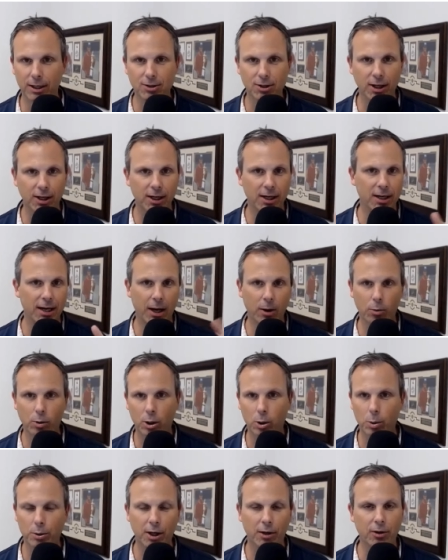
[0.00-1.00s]
It's going to
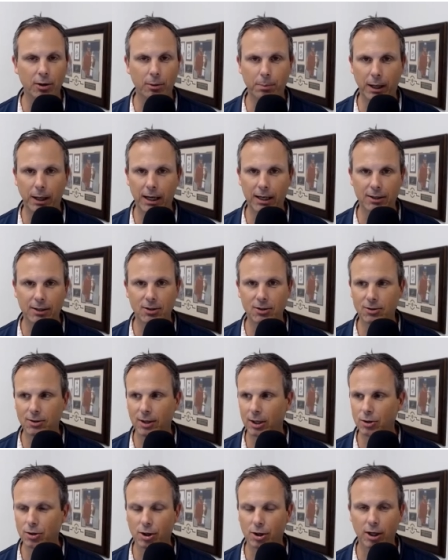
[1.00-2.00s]
network with other boxes,
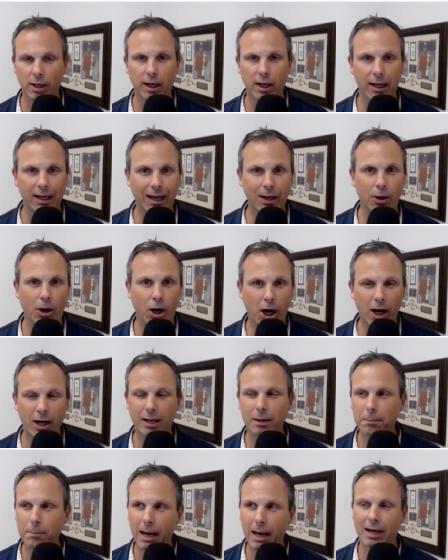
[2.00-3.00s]
and you're going to get
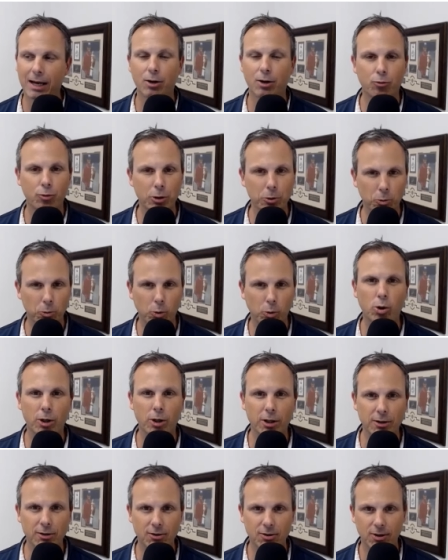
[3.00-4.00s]
automatic
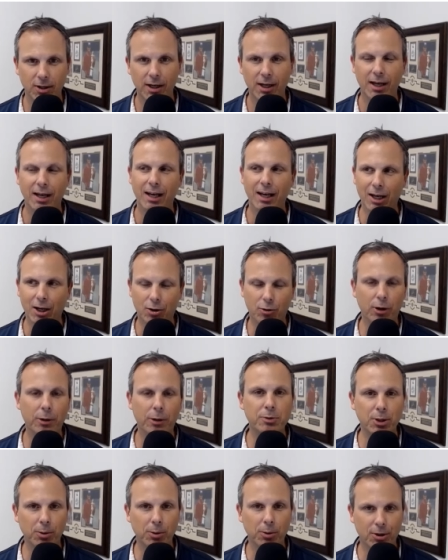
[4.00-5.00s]
rewards in
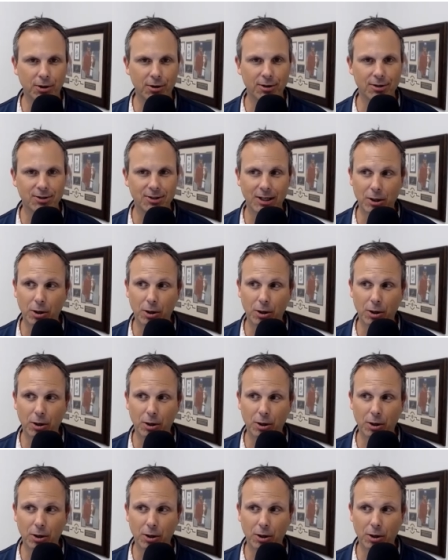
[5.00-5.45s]
cryptocurrency.